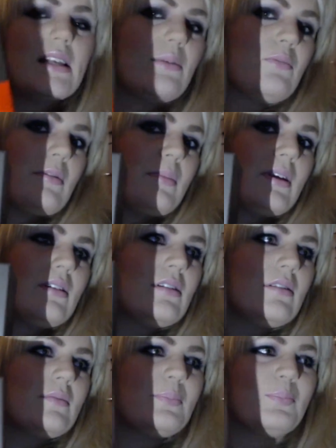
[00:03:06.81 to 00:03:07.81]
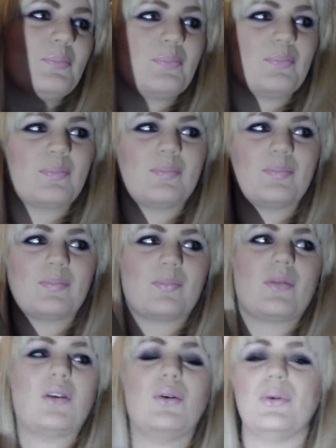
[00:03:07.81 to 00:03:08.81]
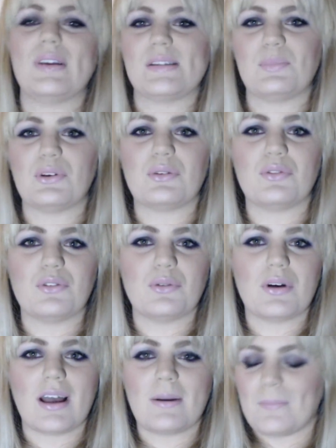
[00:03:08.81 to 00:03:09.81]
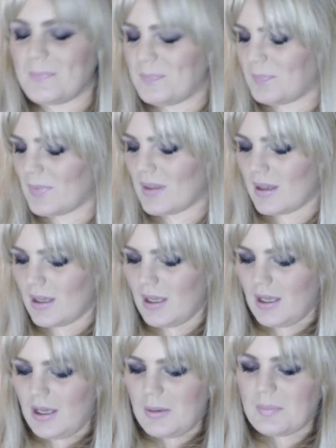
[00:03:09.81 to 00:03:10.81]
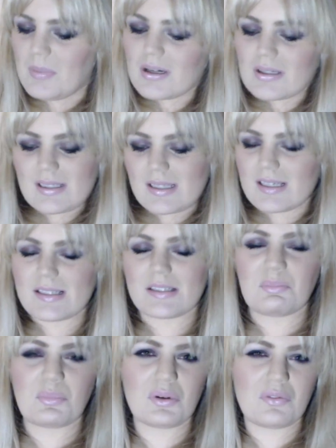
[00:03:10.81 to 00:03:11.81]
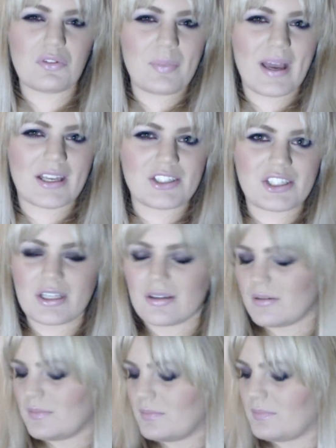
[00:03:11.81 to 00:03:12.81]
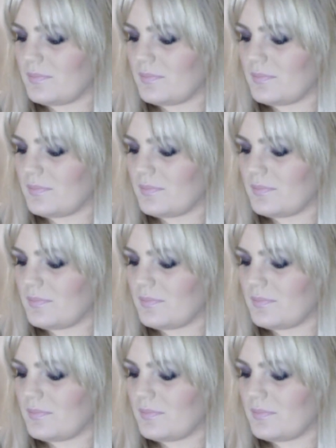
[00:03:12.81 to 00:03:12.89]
Same ribbon, always beautiful boxes and beautiful packaging.